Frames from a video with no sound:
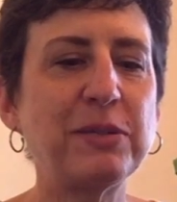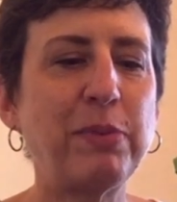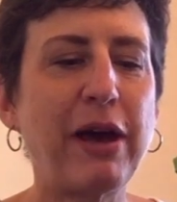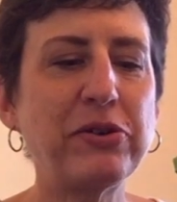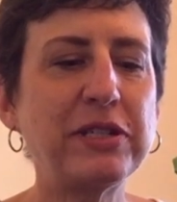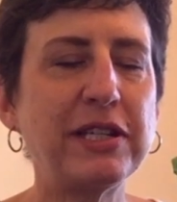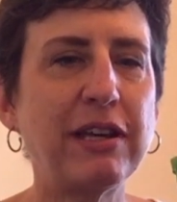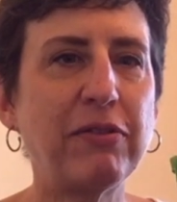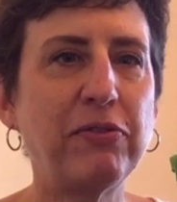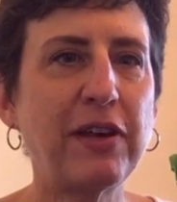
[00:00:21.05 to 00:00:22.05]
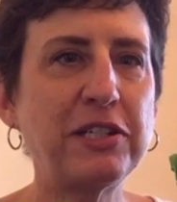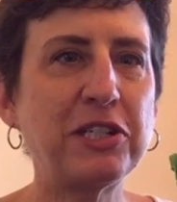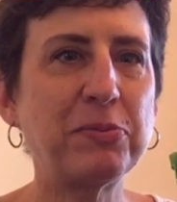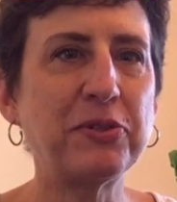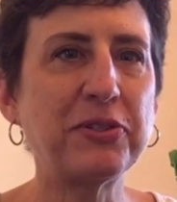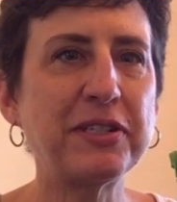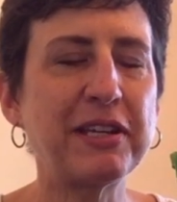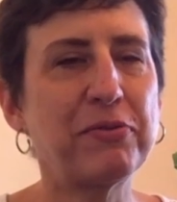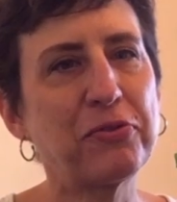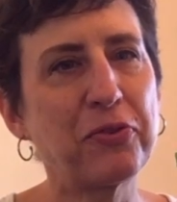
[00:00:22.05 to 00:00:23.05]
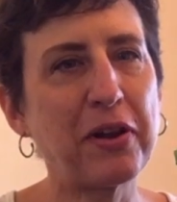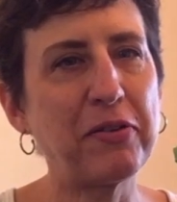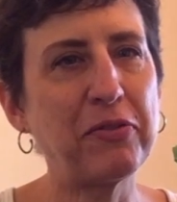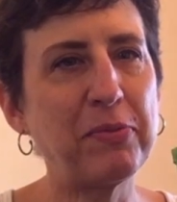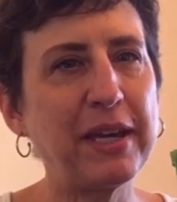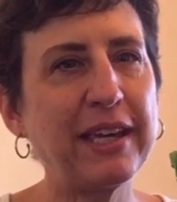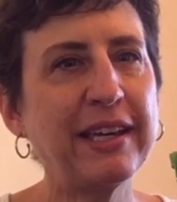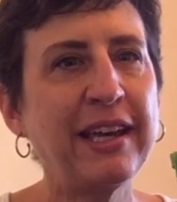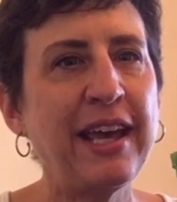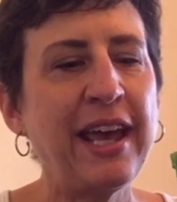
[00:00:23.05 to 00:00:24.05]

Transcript: bounty of vegetables in front of me.